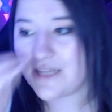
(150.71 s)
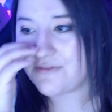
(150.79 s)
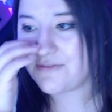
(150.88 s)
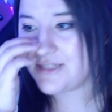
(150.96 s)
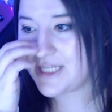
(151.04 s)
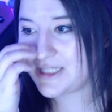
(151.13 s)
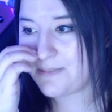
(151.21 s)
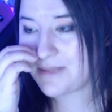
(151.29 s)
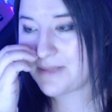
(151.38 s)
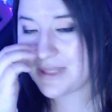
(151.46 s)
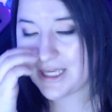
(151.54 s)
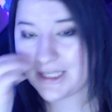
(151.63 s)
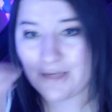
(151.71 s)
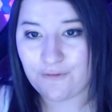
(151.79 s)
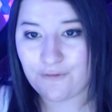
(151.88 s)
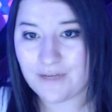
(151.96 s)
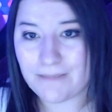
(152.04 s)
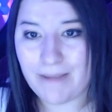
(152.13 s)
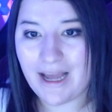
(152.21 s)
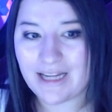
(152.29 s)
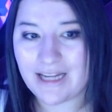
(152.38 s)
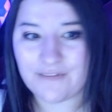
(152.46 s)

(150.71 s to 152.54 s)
I've sent them a thank you feedback.